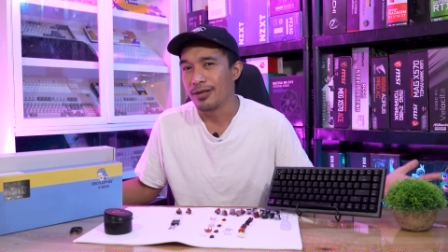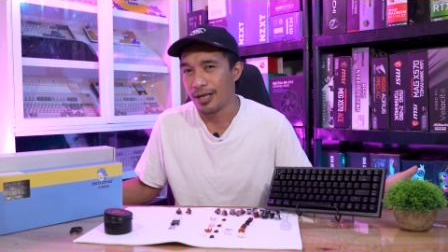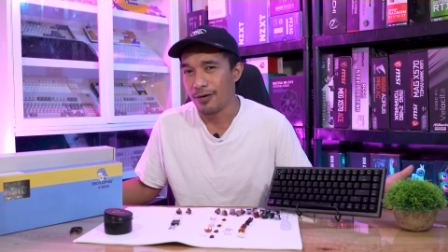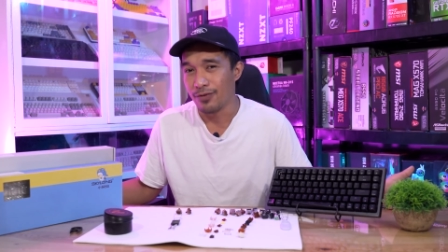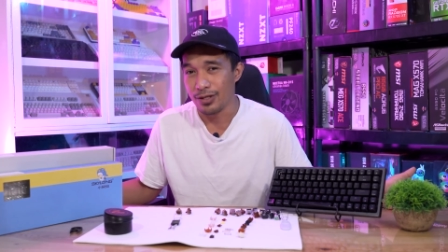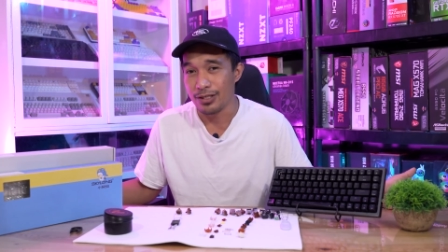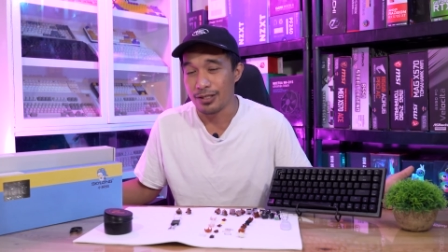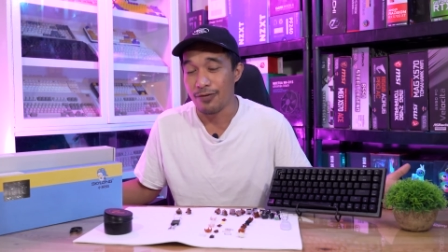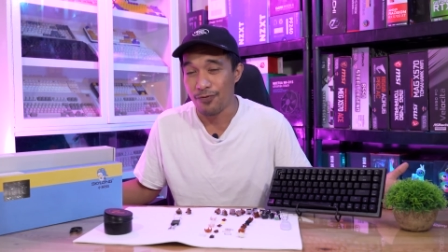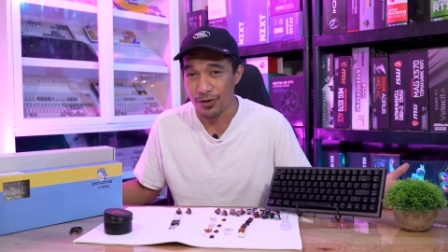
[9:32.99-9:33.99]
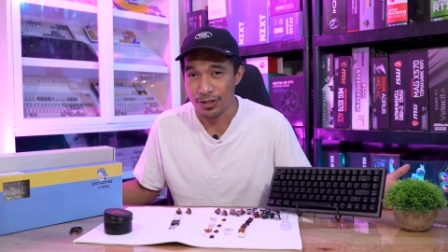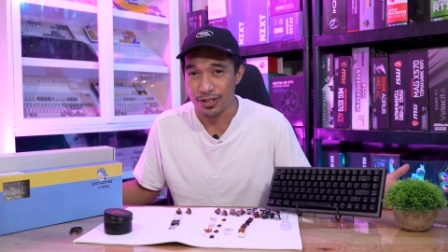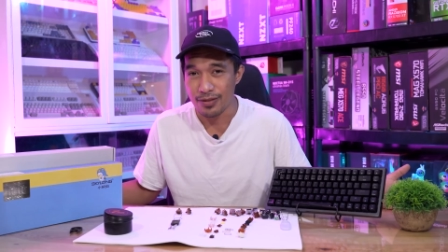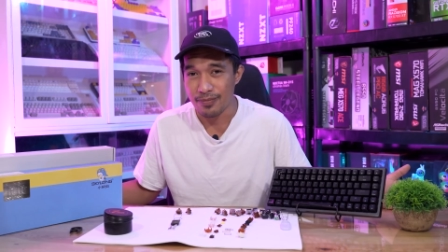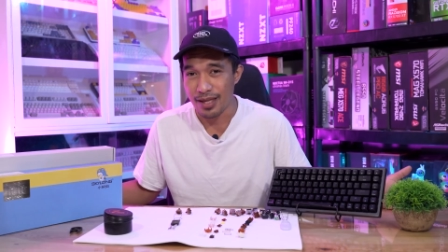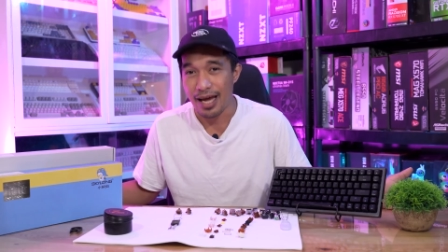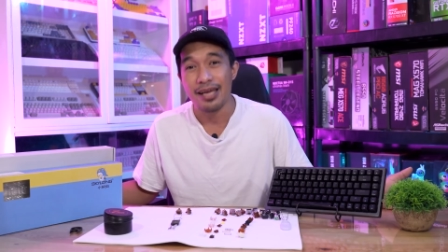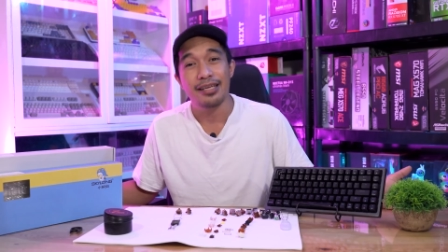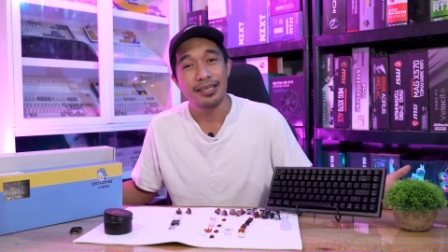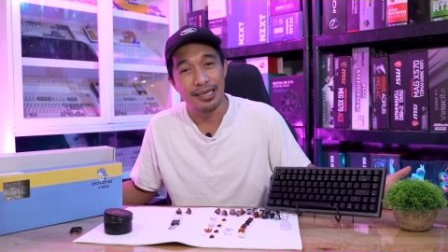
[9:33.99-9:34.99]
Now this is the first.
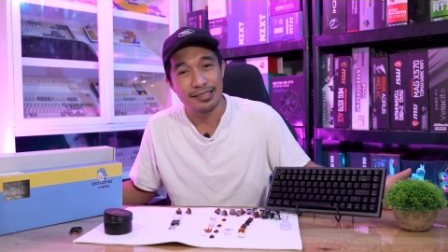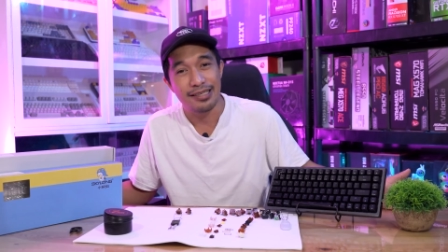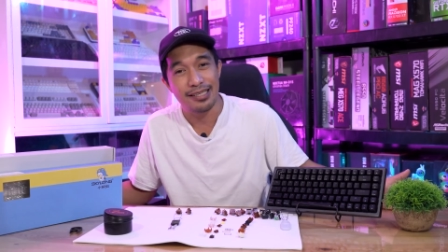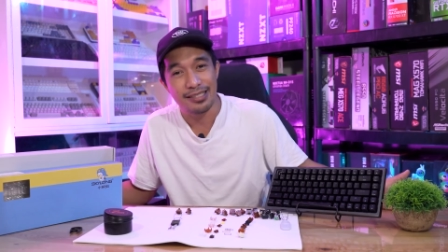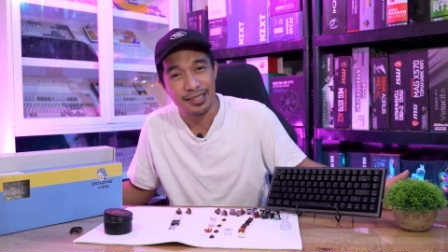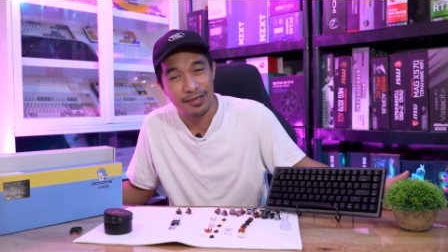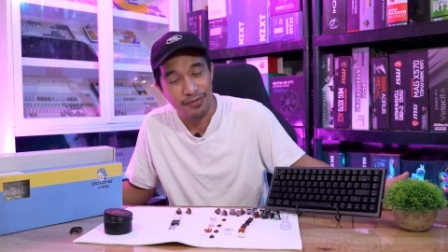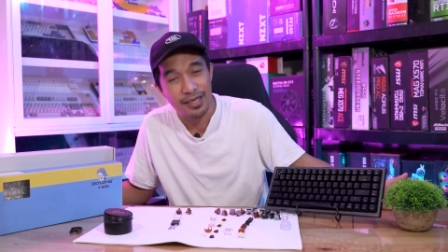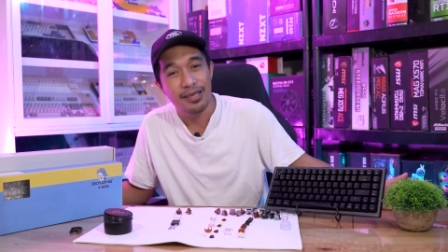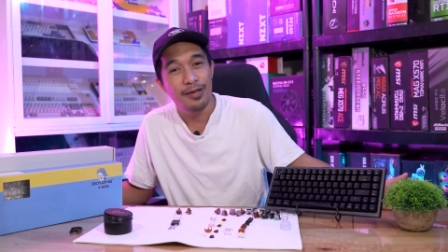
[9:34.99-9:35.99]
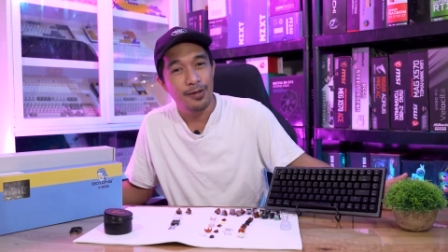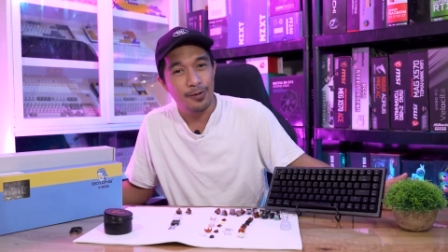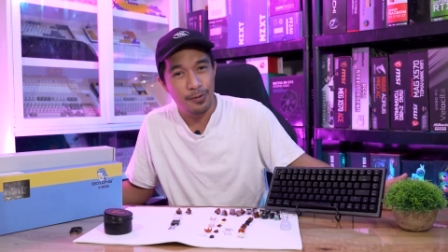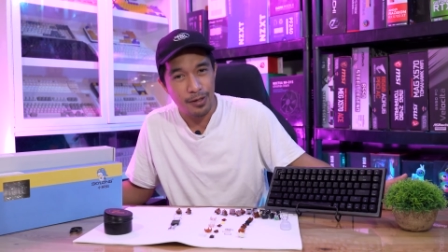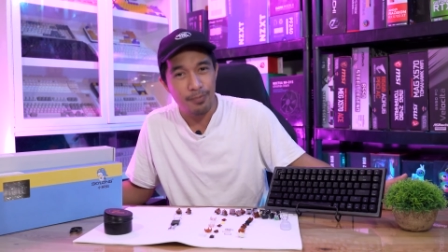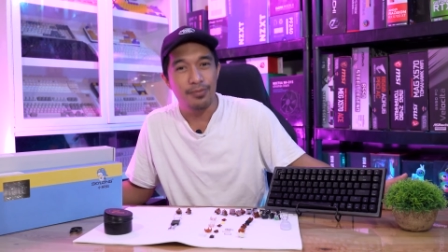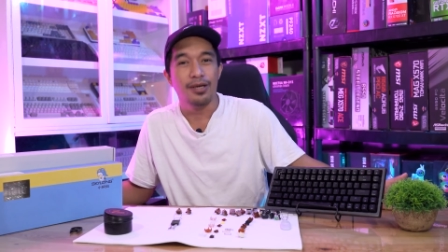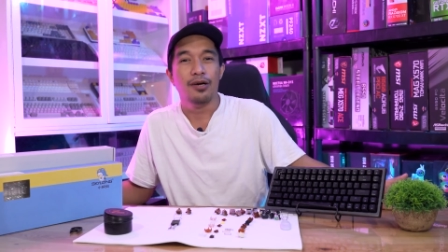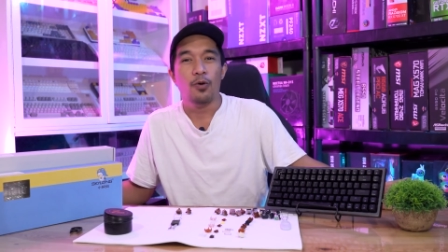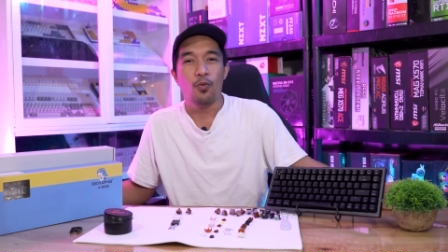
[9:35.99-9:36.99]
And yes, it's even
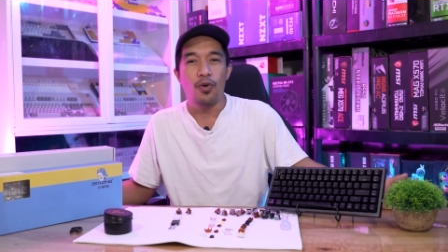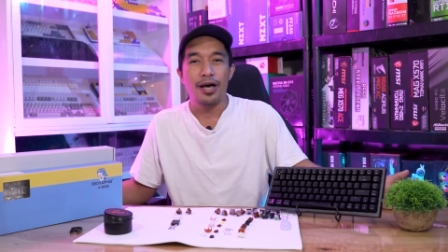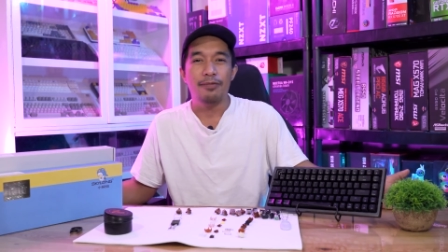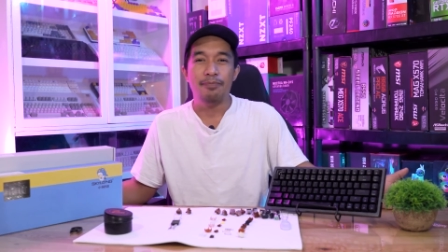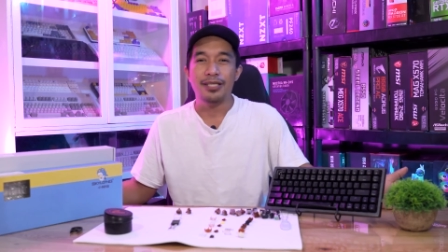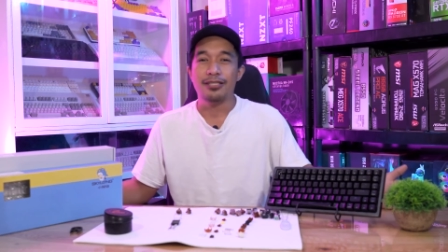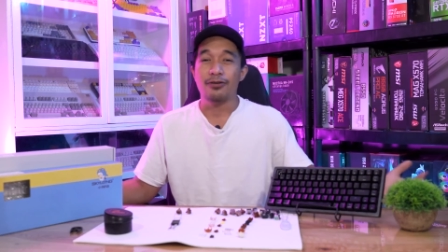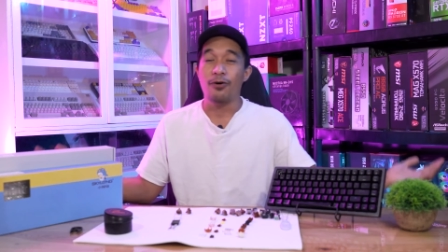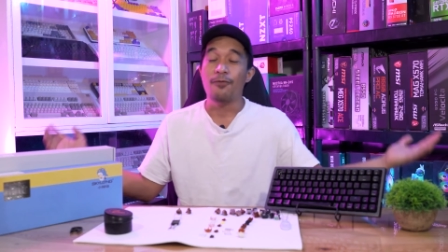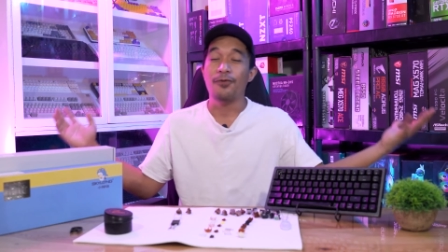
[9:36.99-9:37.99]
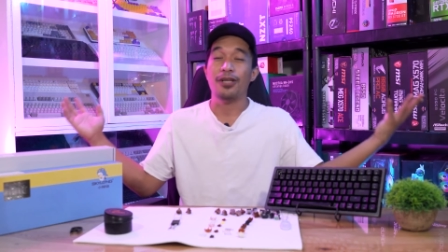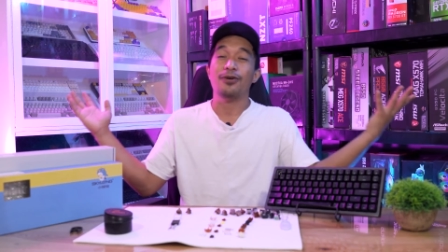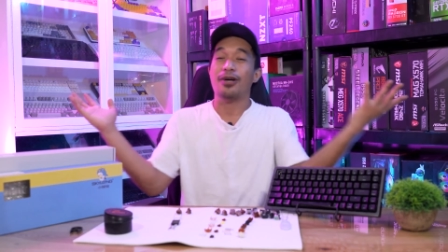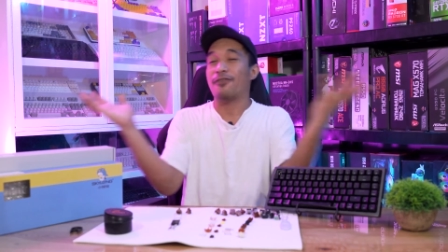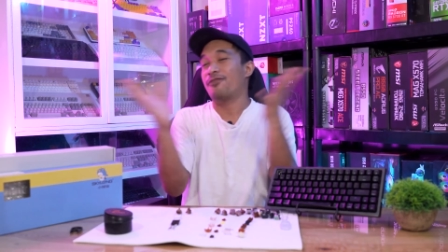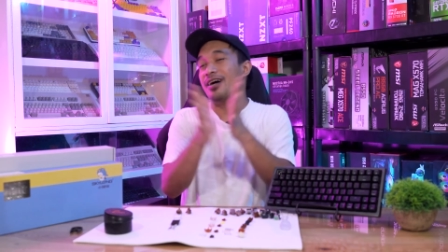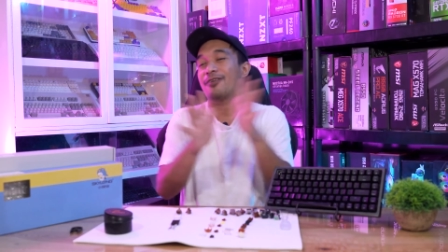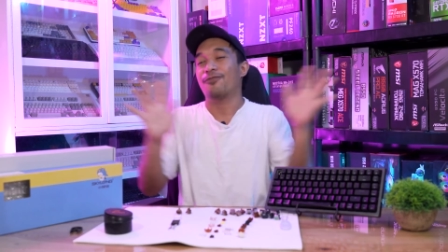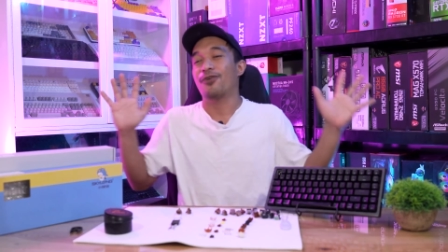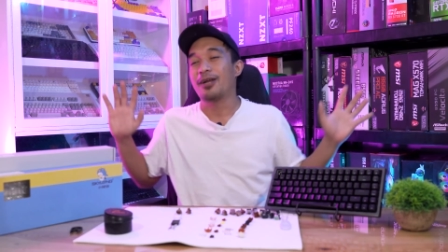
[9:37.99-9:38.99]
themed One Piece. So hopefully you are a
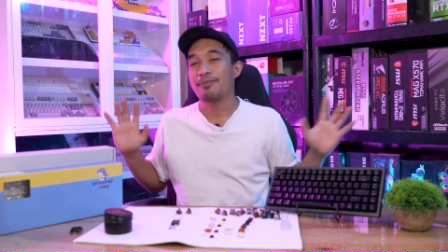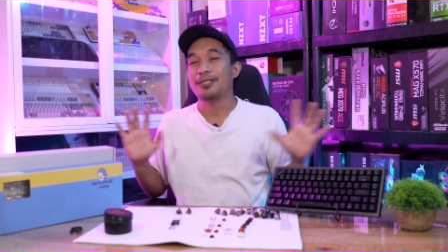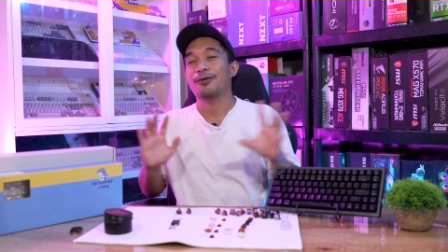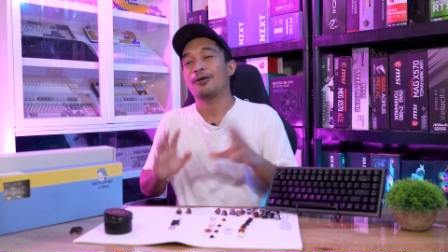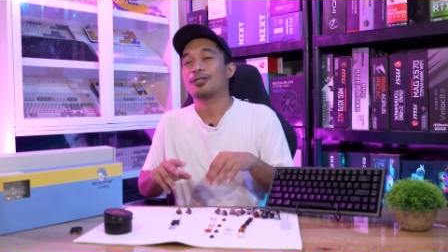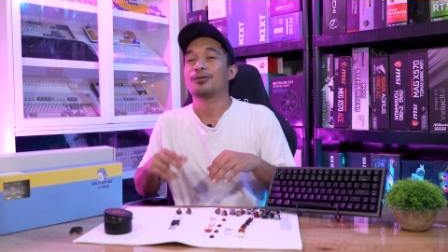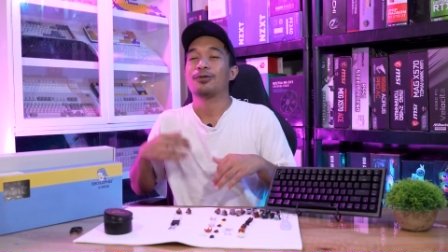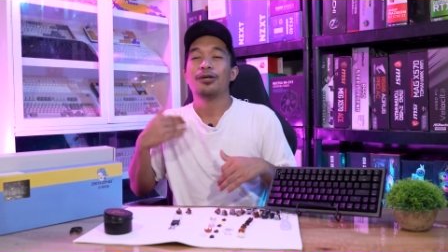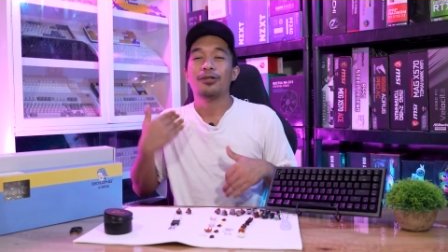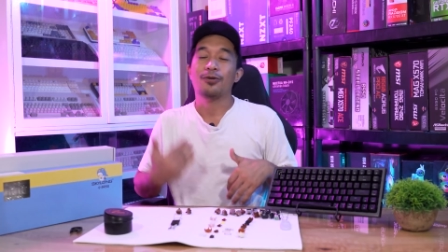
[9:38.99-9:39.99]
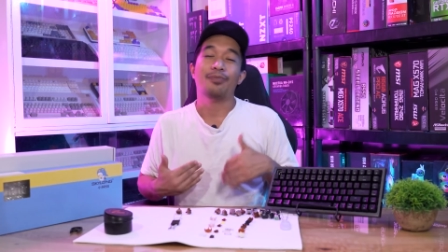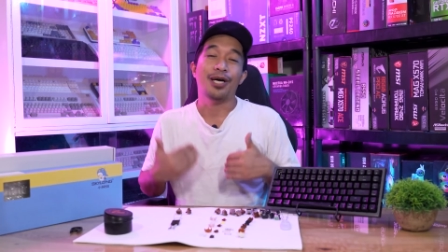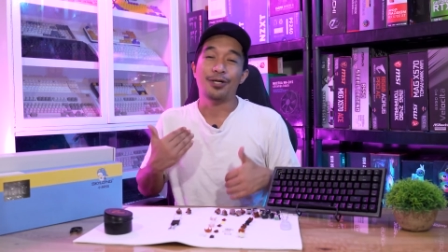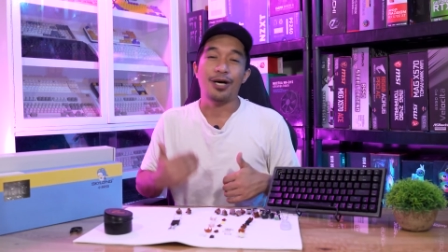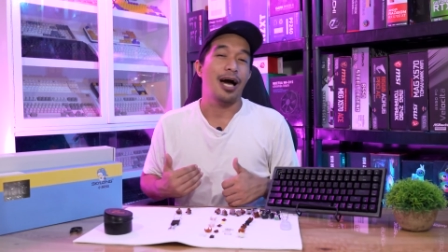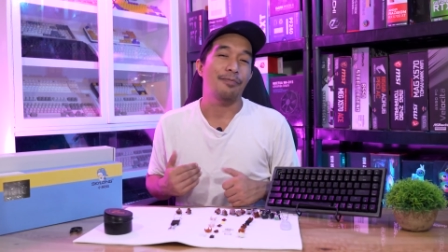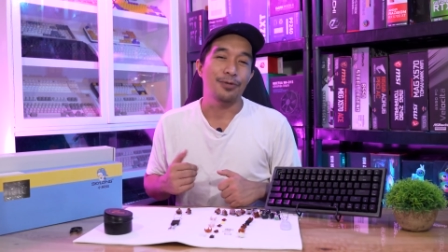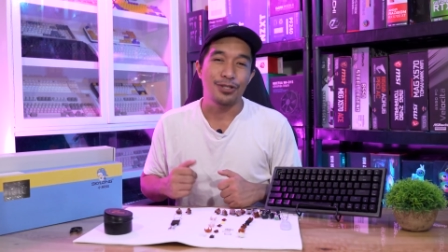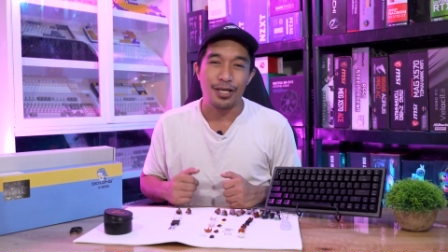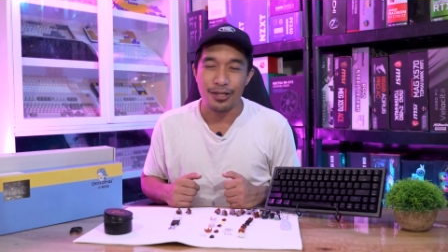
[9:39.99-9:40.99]
fan of One Piece also to better
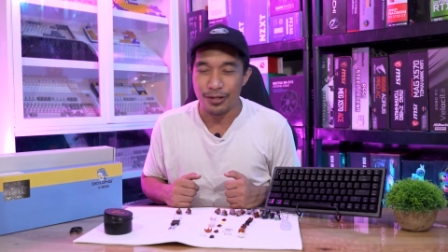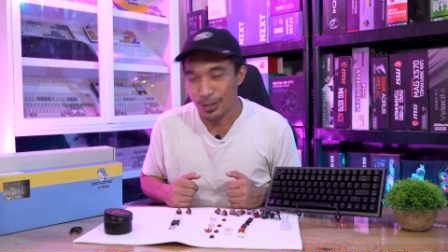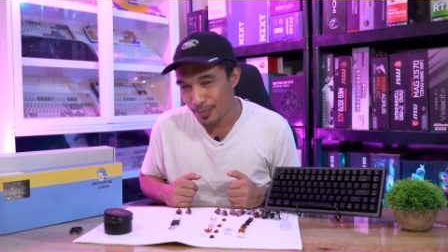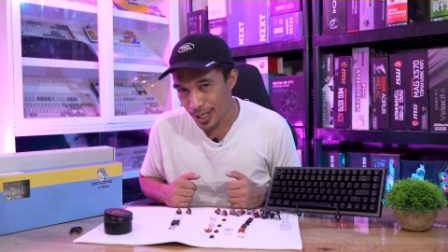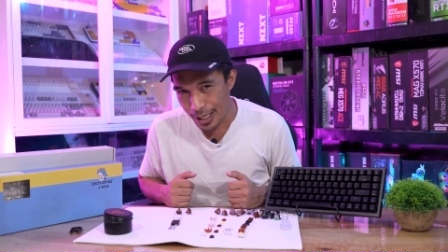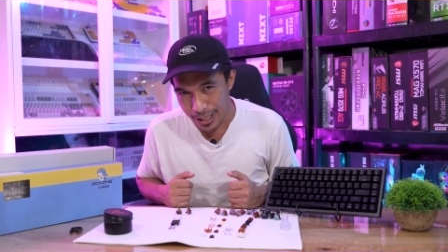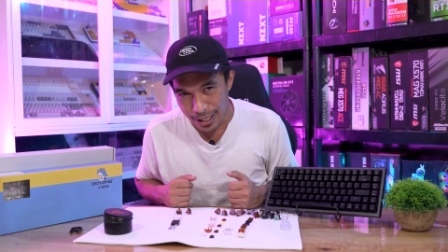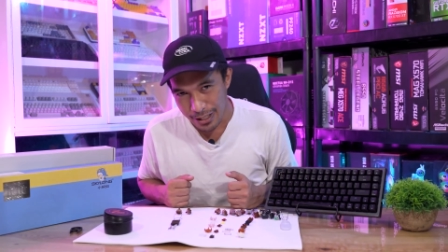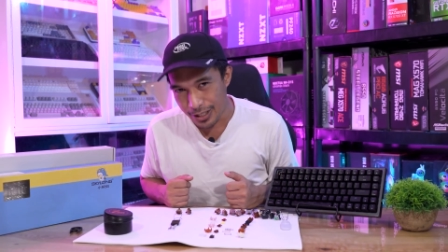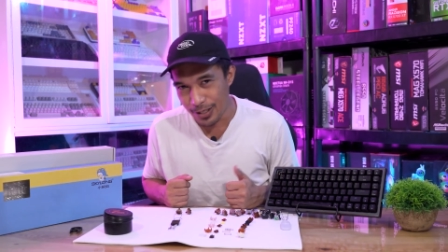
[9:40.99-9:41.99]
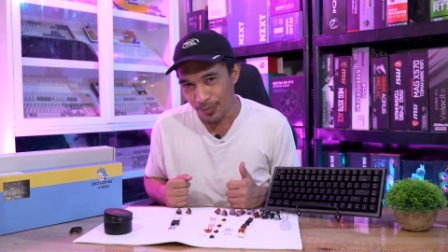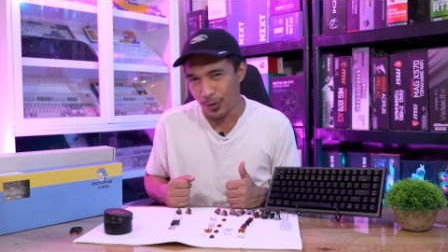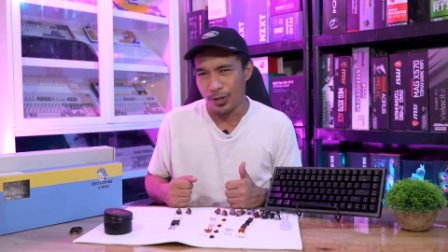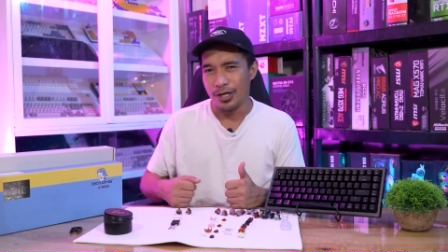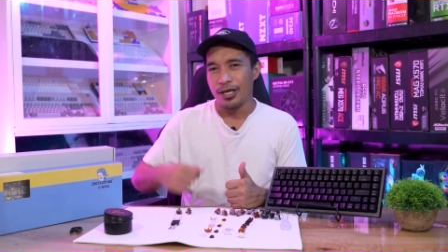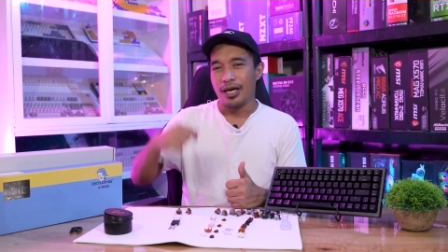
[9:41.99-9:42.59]
appreciate this mechanical keyboard.